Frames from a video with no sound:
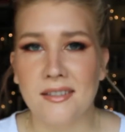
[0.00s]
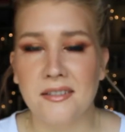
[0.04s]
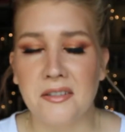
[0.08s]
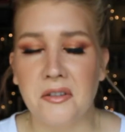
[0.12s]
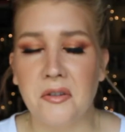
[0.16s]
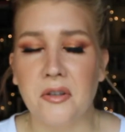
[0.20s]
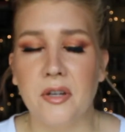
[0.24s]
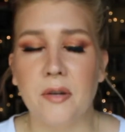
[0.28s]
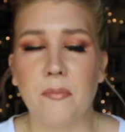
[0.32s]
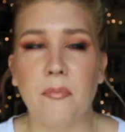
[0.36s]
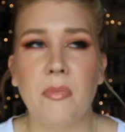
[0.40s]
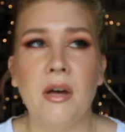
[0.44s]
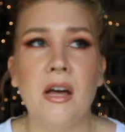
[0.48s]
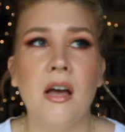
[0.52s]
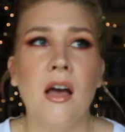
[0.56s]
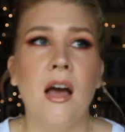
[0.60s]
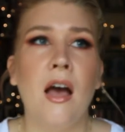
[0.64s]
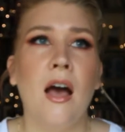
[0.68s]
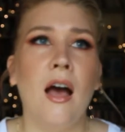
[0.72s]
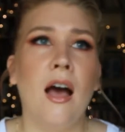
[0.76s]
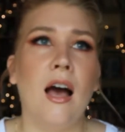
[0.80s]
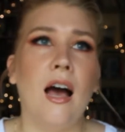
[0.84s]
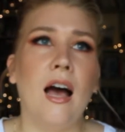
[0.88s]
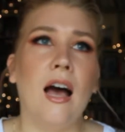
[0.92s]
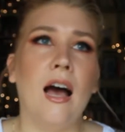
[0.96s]
in this clip.
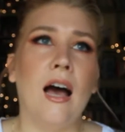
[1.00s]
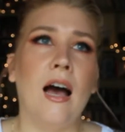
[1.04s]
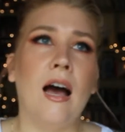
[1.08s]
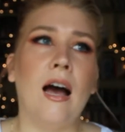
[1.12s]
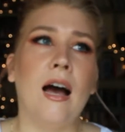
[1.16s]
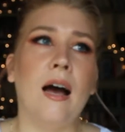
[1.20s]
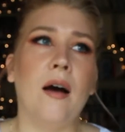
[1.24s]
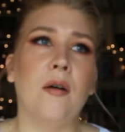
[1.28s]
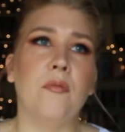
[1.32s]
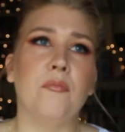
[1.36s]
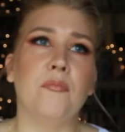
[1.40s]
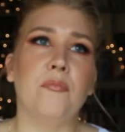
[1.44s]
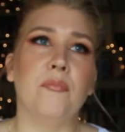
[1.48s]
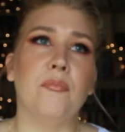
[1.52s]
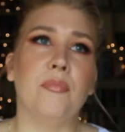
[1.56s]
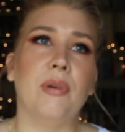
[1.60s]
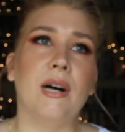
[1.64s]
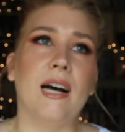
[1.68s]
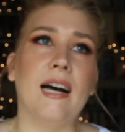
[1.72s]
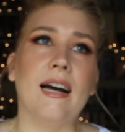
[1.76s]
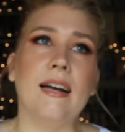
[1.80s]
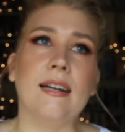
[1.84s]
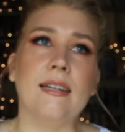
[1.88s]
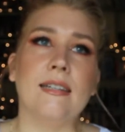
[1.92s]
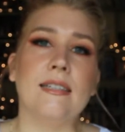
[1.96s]

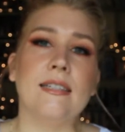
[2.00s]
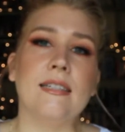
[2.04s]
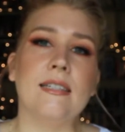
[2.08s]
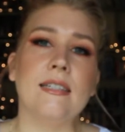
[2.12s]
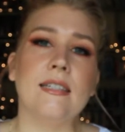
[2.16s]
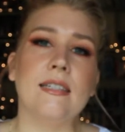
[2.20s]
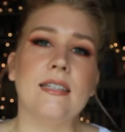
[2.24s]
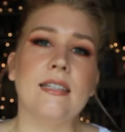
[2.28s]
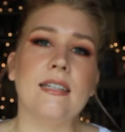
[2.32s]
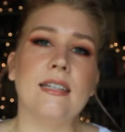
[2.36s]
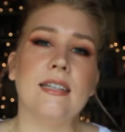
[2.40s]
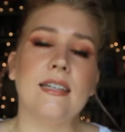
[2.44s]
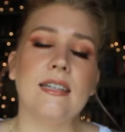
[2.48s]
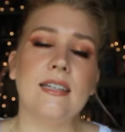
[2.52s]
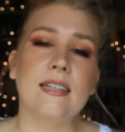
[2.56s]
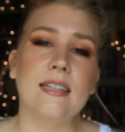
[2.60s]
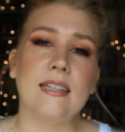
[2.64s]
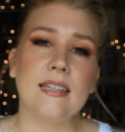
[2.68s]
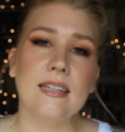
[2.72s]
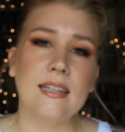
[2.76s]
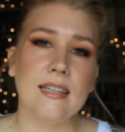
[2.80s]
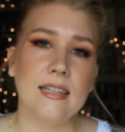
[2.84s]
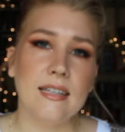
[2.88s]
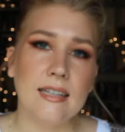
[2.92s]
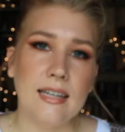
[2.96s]
But
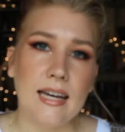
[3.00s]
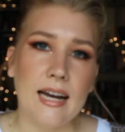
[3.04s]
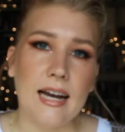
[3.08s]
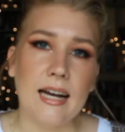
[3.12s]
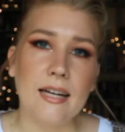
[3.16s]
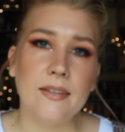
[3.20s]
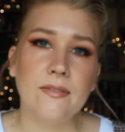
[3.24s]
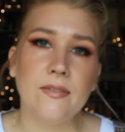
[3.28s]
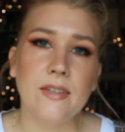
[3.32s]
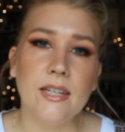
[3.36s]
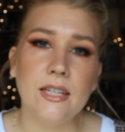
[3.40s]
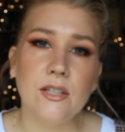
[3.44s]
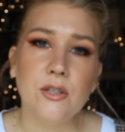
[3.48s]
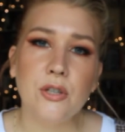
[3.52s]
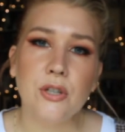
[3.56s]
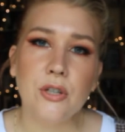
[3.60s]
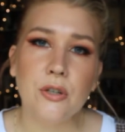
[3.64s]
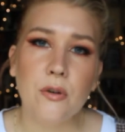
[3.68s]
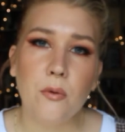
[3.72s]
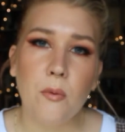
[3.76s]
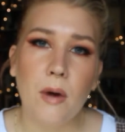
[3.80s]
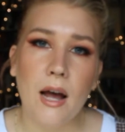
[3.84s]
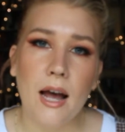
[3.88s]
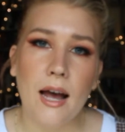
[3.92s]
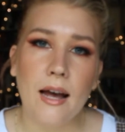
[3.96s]
yeah,
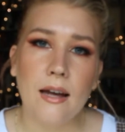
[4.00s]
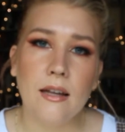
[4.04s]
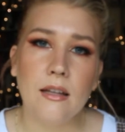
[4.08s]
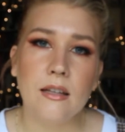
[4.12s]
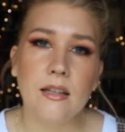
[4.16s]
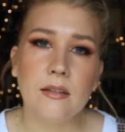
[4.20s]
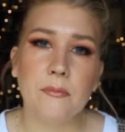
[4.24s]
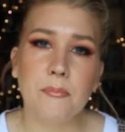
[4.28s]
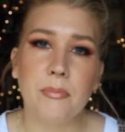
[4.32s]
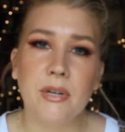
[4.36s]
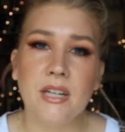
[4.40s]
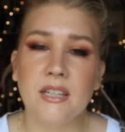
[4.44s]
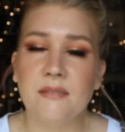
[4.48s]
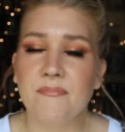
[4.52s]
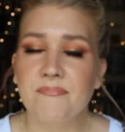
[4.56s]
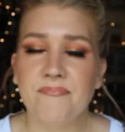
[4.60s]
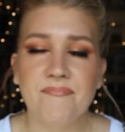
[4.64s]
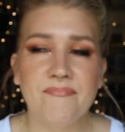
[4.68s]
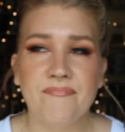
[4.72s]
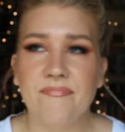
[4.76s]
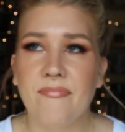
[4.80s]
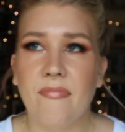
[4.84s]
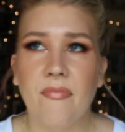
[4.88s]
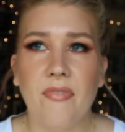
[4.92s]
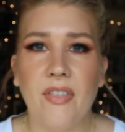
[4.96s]
it took a while,
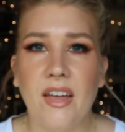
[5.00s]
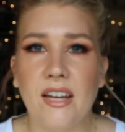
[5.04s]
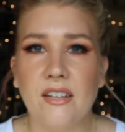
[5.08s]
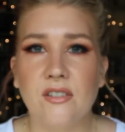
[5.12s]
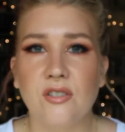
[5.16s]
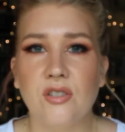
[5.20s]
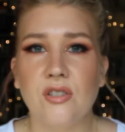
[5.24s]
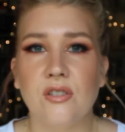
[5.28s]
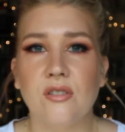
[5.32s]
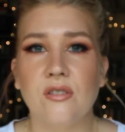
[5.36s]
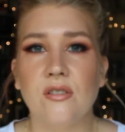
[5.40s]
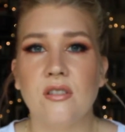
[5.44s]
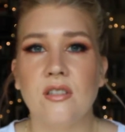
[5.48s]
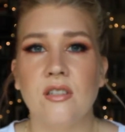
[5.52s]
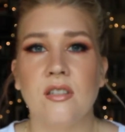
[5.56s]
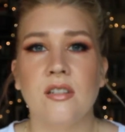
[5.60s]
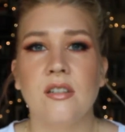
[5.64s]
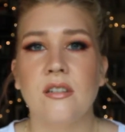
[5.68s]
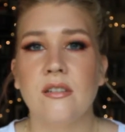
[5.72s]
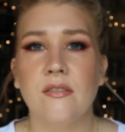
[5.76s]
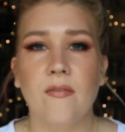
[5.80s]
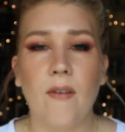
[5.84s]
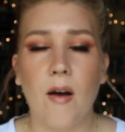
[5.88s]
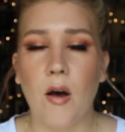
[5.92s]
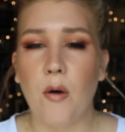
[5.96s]
but that's
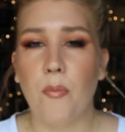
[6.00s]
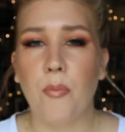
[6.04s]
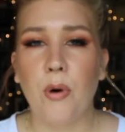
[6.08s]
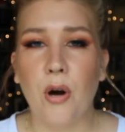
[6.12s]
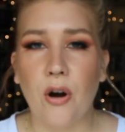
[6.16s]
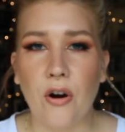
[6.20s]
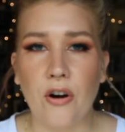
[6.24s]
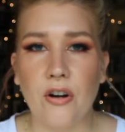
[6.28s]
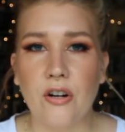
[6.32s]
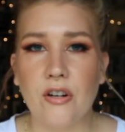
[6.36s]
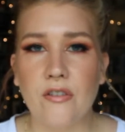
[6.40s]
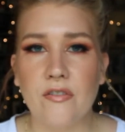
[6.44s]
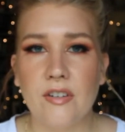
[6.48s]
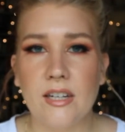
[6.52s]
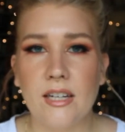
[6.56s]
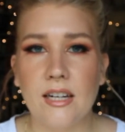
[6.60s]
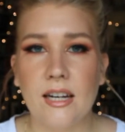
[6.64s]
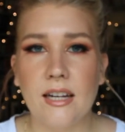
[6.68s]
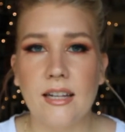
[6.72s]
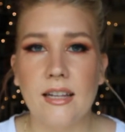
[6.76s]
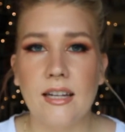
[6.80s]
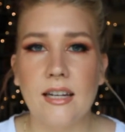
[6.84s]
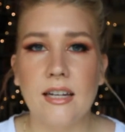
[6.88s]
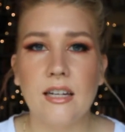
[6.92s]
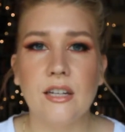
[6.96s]
just a part of
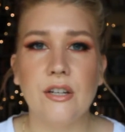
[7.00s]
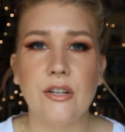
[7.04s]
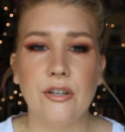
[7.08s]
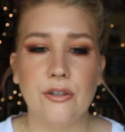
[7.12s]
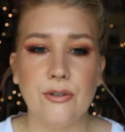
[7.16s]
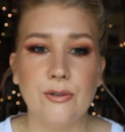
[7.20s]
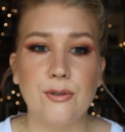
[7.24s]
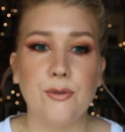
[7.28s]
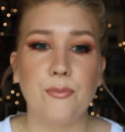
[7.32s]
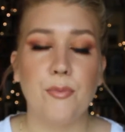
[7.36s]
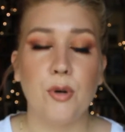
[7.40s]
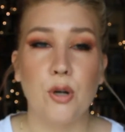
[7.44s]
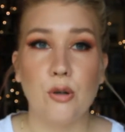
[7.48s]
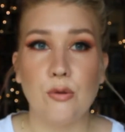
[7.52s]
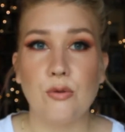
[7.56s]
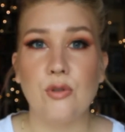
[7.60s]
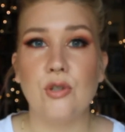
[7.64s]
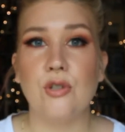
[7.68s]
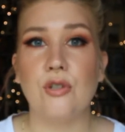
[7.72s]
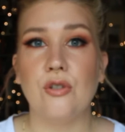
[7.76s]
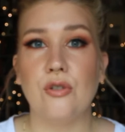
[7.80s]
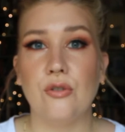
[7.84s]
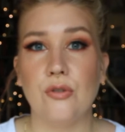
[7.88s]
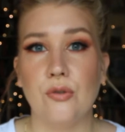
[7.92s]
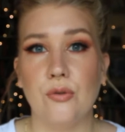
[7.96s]
it, I think. You're
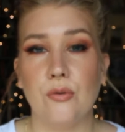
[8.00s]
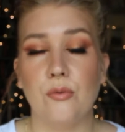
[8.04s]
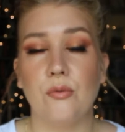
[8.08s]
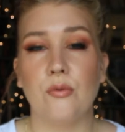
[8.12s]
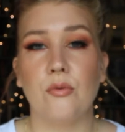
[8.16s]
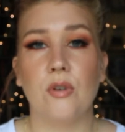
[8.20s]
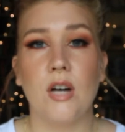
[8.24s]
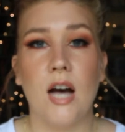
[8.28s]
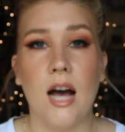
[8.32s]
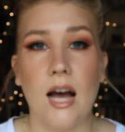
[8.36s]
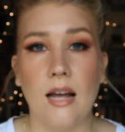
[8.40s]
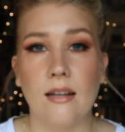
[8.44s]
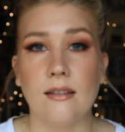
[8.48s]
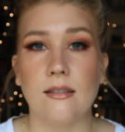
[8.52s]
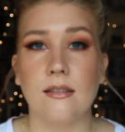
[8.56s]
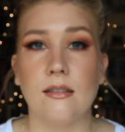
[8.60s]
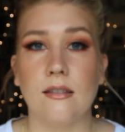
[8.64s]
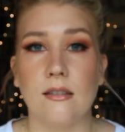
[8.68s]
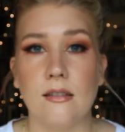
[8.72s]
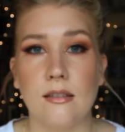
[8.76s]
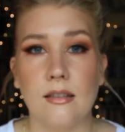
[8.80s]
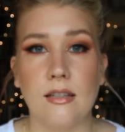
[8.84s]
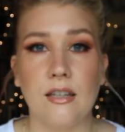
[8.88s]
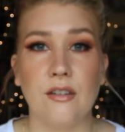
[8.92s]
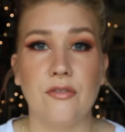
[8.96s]
supposed to
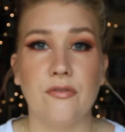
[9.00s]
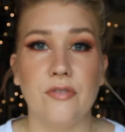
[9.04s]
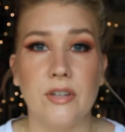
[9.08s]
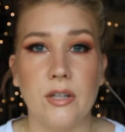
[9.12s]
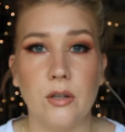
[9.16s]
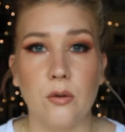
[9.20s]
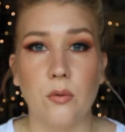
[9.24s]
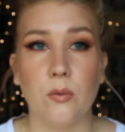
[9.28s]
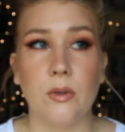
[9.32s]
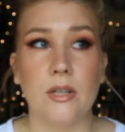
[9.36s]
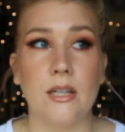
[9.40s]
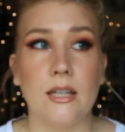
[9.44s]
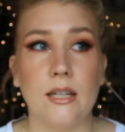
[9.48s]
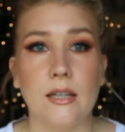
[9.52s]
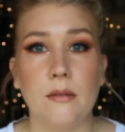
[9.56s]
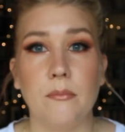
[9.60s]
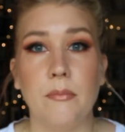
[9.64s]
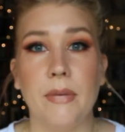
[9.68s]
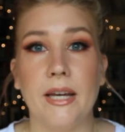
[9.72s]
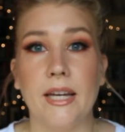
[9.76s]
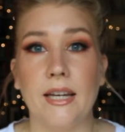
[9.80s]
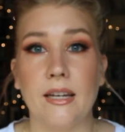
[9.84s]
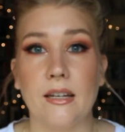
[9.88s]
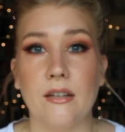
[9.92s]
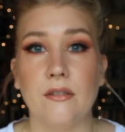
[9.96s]
constantly fiddle with
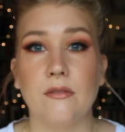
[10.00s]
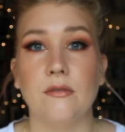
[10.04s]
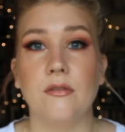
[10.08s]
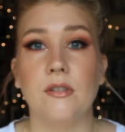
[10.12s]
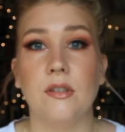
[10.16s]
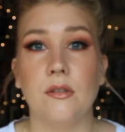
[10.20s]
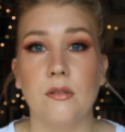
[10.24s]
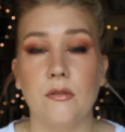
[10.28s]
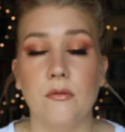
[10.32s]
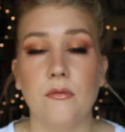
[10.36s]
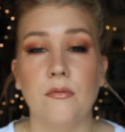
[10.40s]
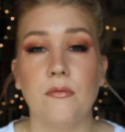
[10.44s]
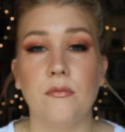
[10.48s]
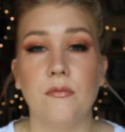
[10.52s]
it, make it